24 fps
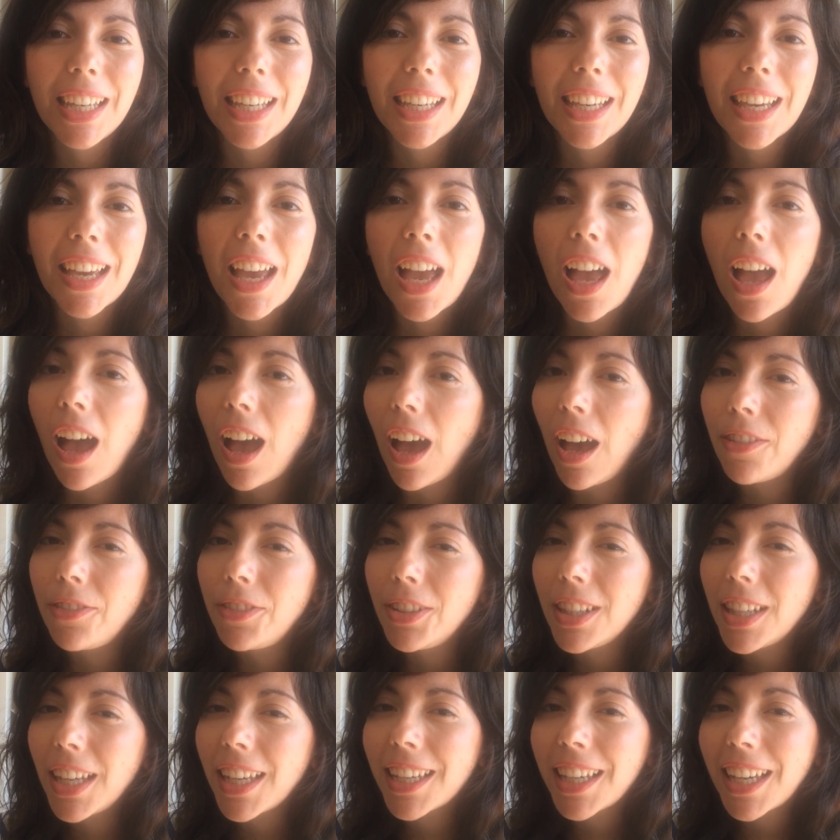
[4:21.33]
today. I
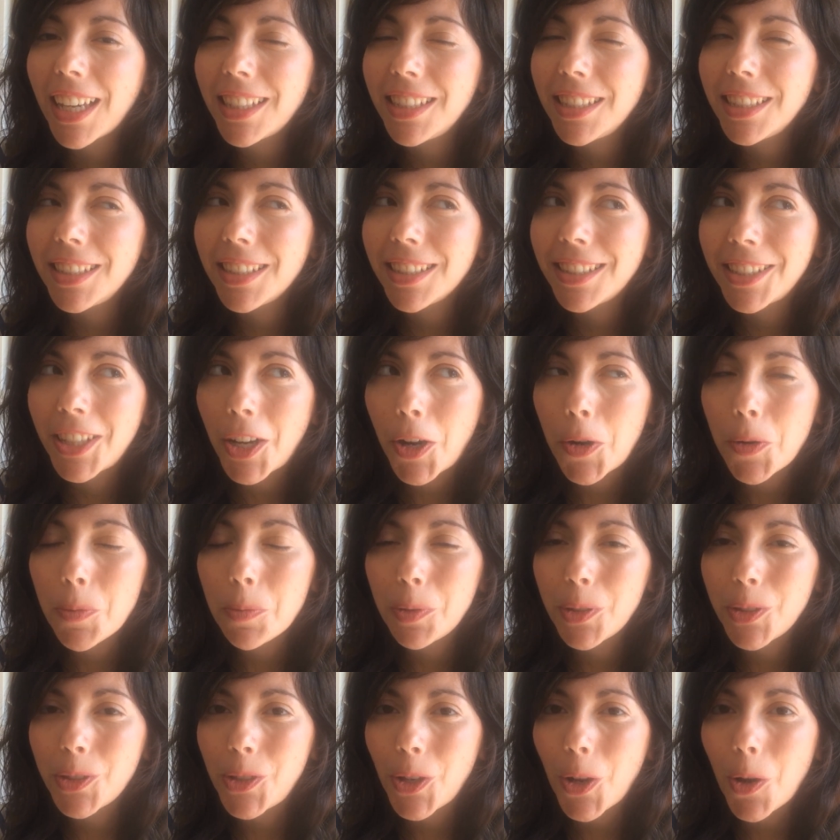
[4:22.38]
feel like I did a
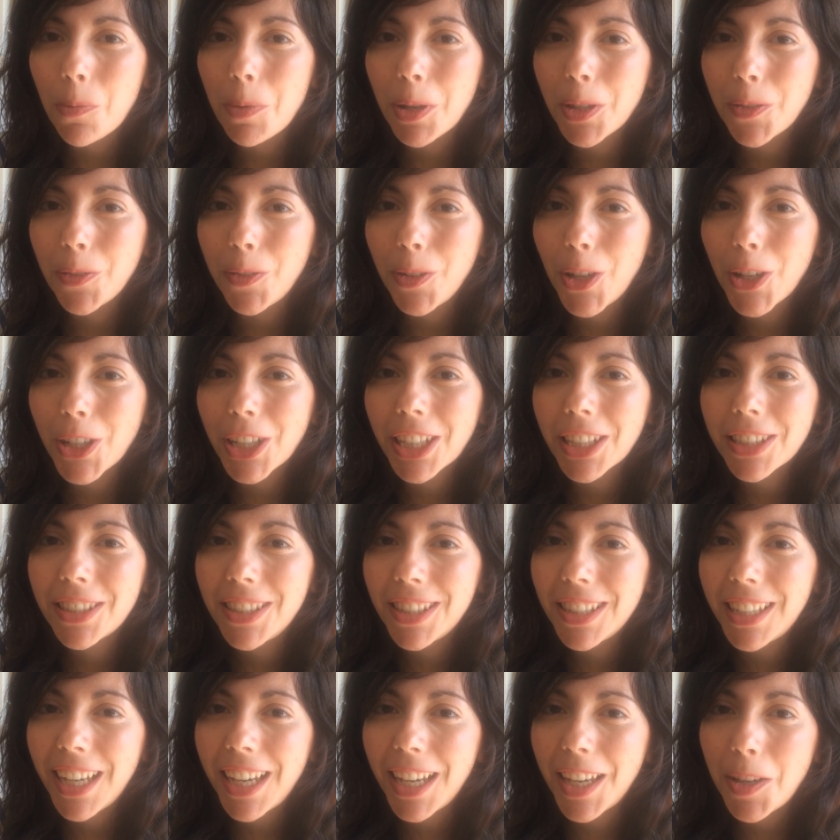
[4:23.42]
terrible job at vlogging
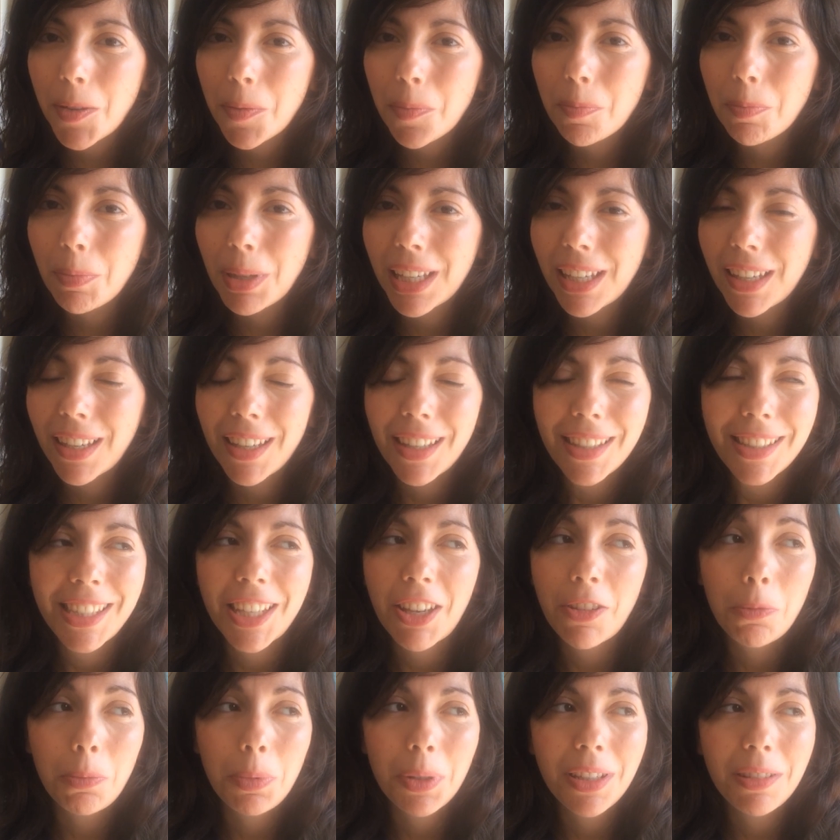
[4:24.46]
today because
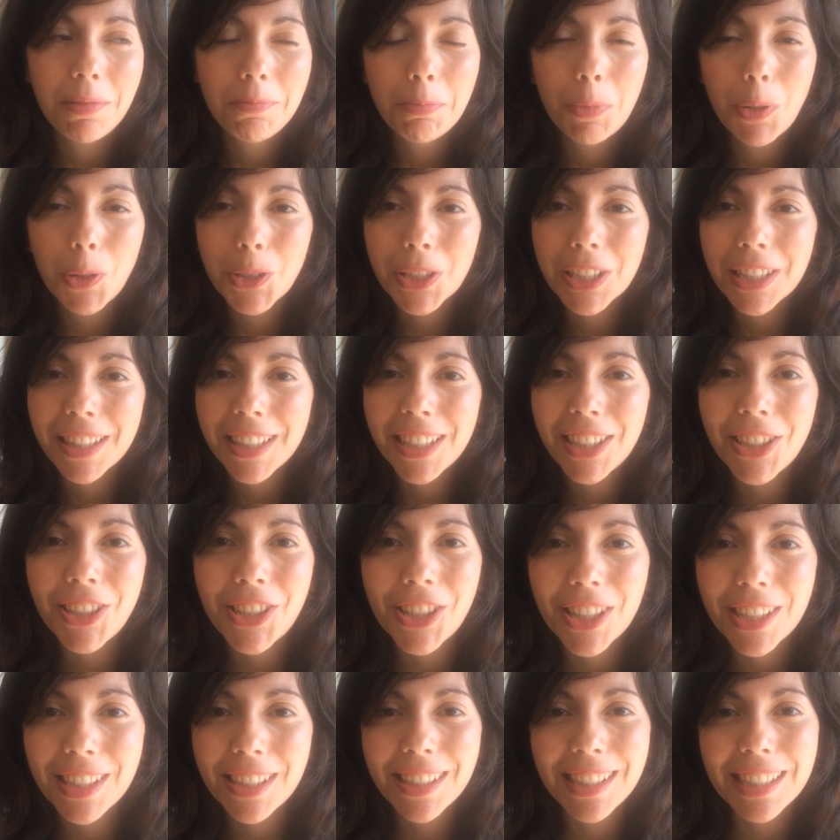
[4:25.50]
I've been mostly
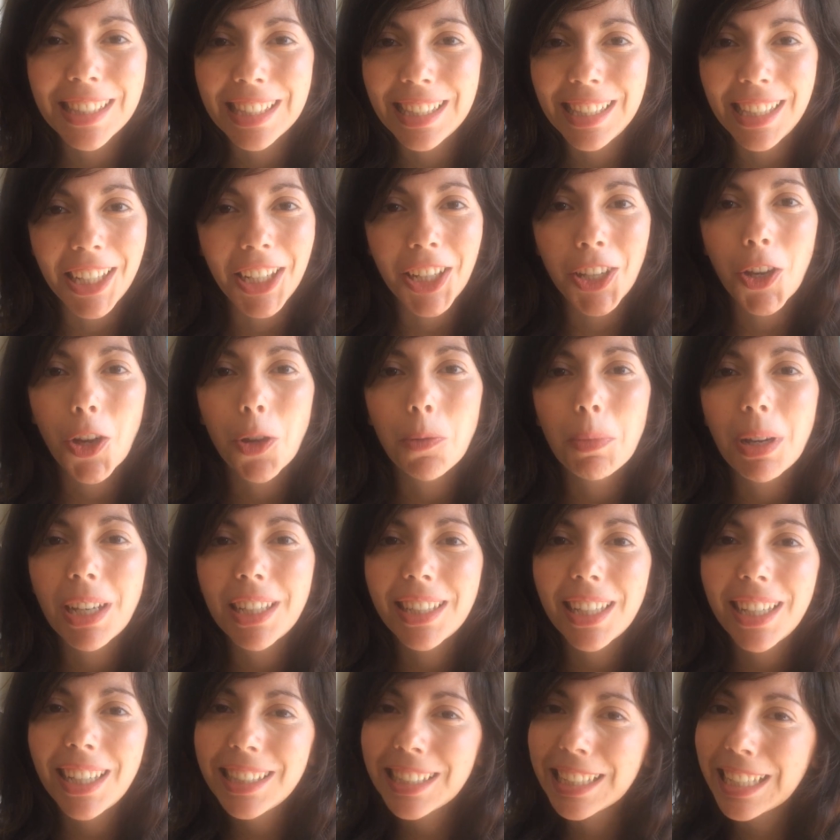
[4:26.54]
just sitting on
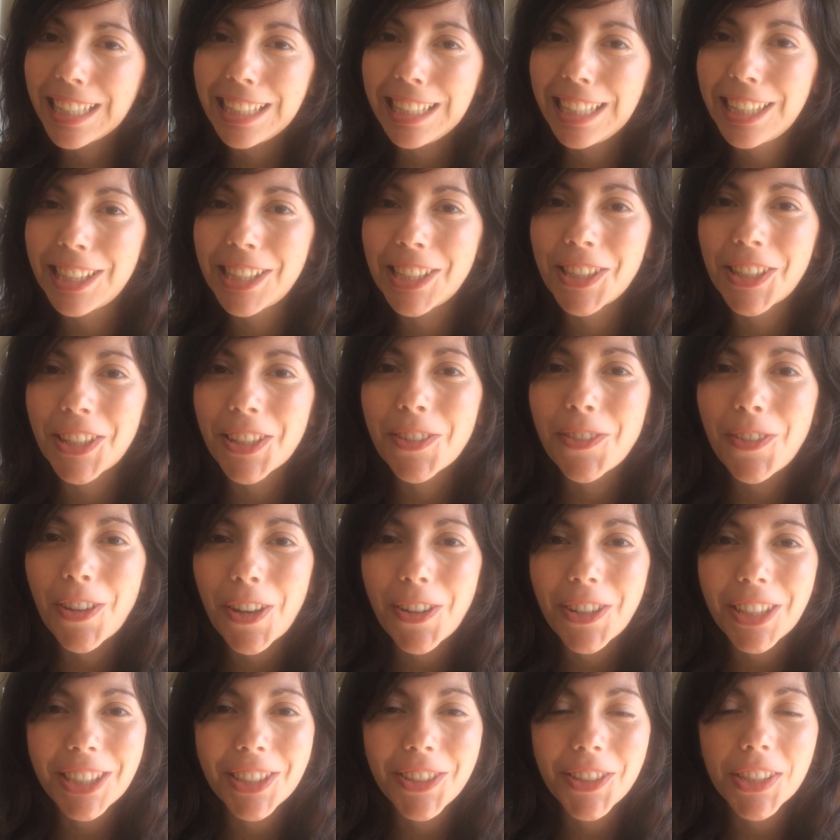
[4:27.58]
my desk and that's not
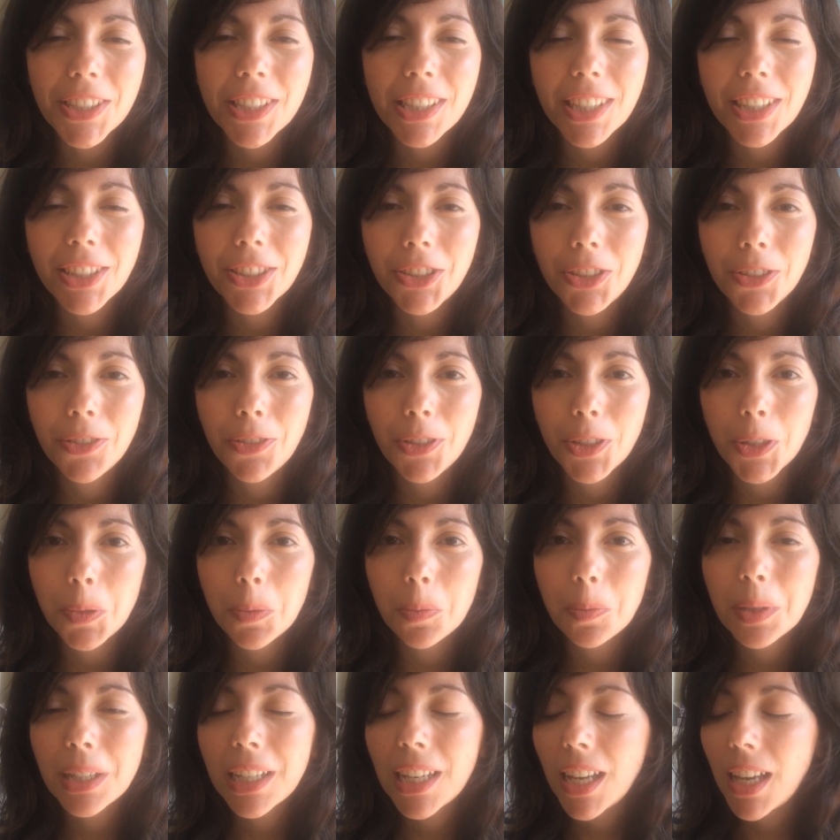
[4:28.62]
very interesting to
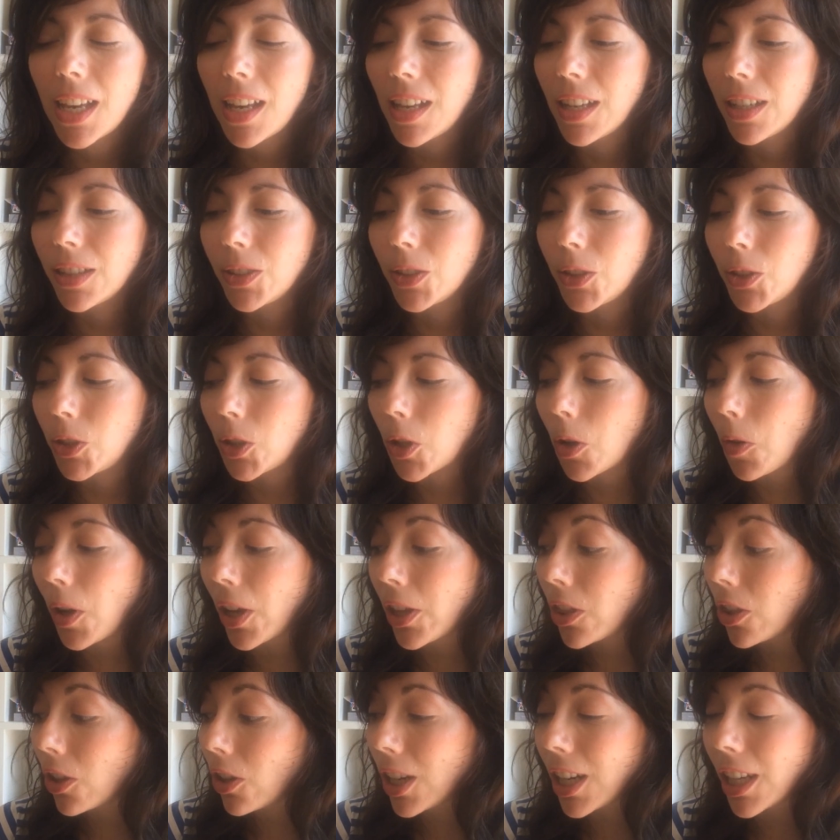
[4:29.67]
film. So
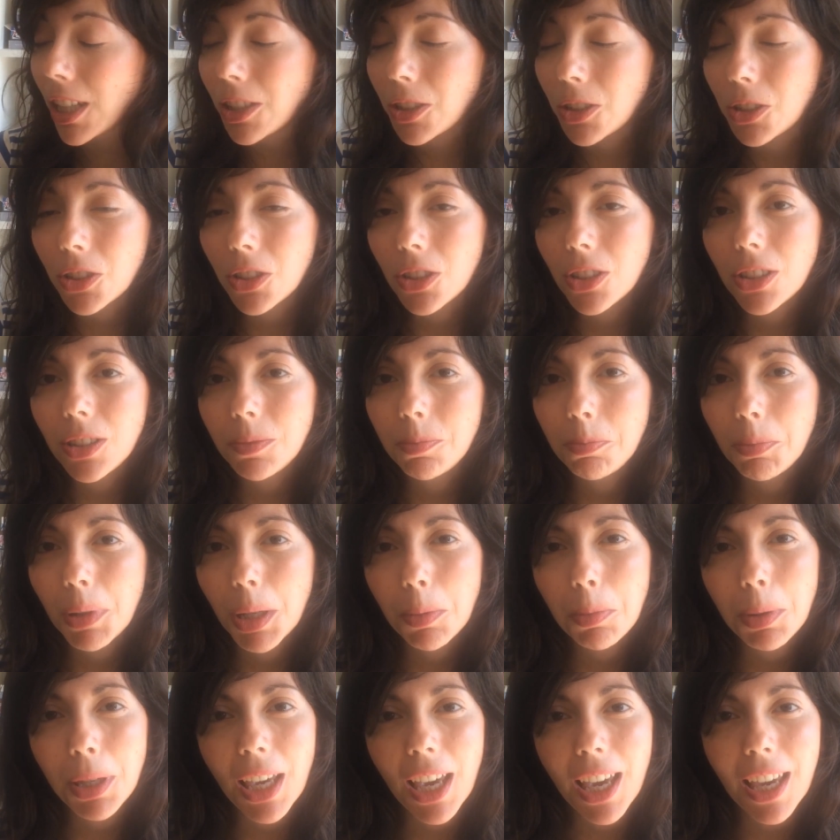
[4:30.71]
I thought I could
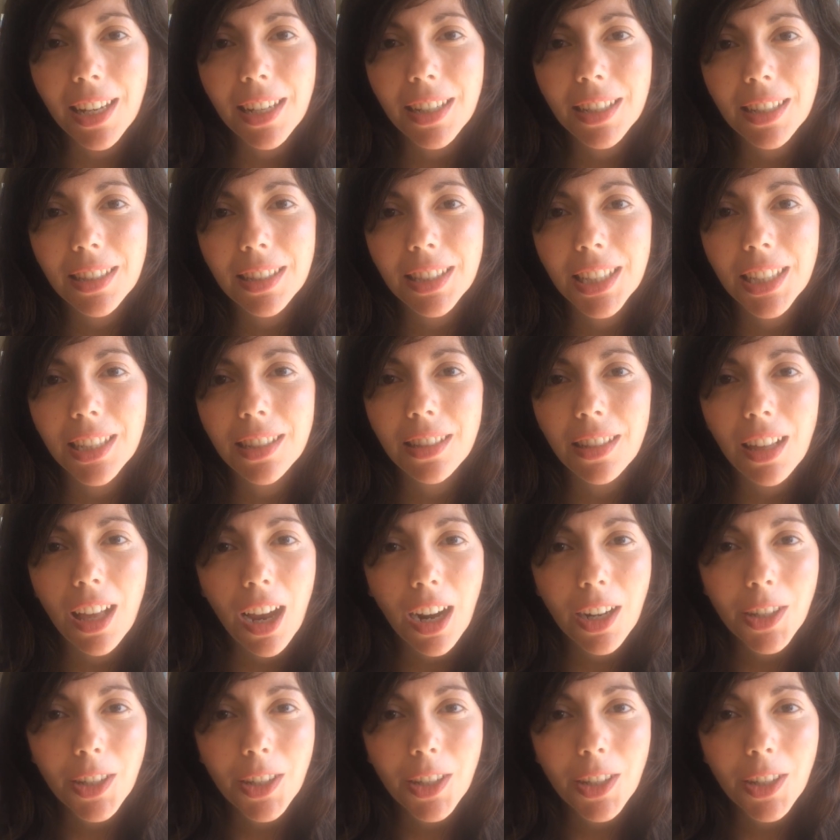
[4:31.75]
maybe add a little